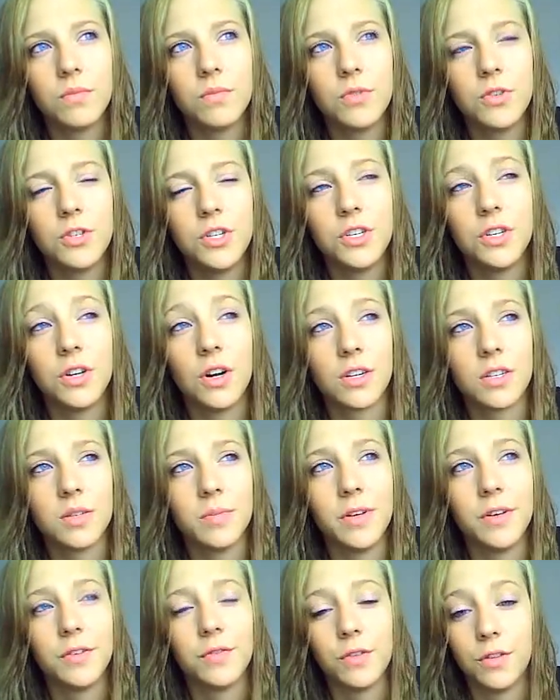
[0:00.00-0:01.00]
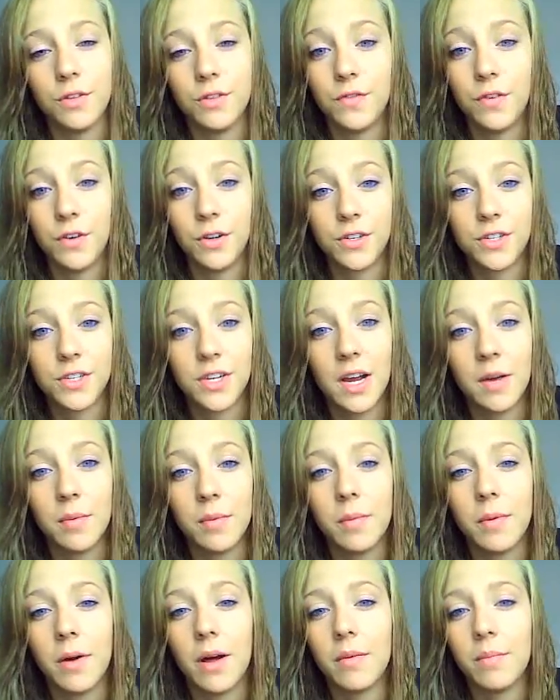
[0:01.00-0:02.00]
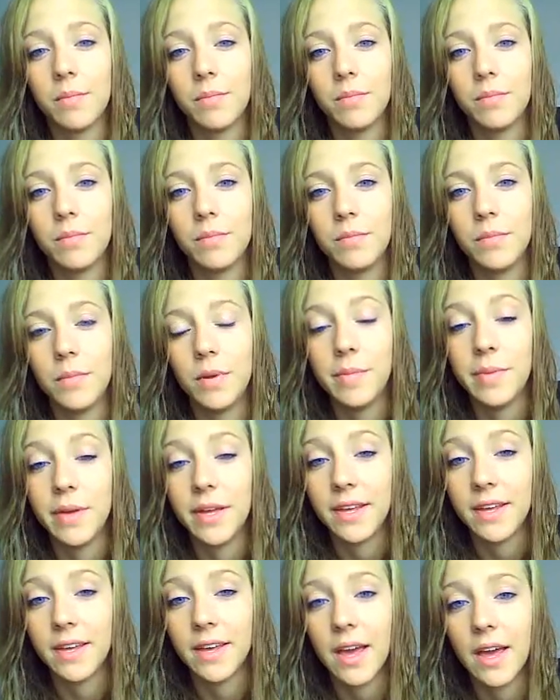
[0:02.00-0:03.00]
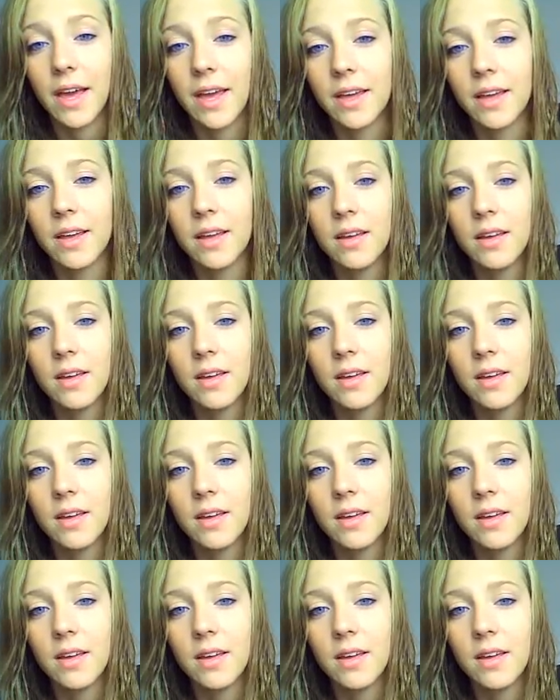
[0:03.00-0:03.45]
she talked to me for the first time about me being gay,